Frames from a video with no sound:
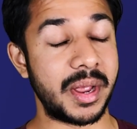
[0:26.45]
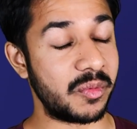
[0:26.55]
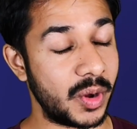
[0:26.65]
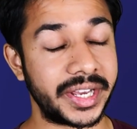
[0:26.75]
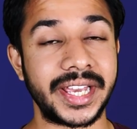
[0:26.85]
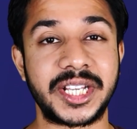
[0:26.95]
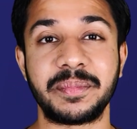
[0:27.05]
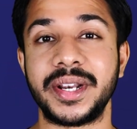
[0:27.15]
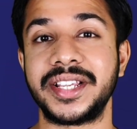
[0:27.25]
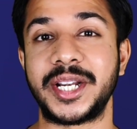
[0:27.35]
my working
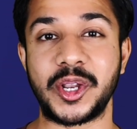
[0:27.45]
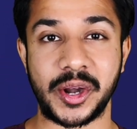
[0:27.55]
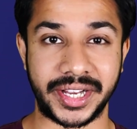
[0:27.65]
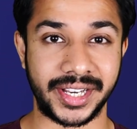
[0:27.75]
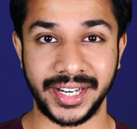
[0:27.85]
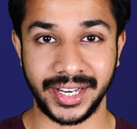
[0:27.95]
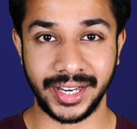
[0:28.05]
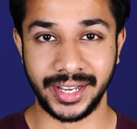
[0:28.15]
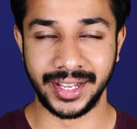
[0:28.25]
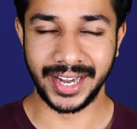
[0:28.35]
experience at Oracle.
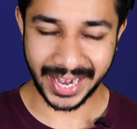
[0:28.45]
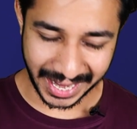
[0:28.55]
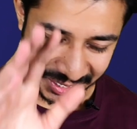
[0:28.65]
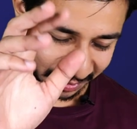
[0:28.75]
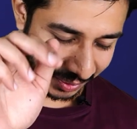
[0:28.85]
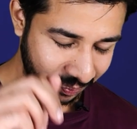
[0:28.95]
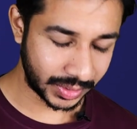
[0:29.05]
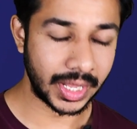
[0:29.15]
Anyway,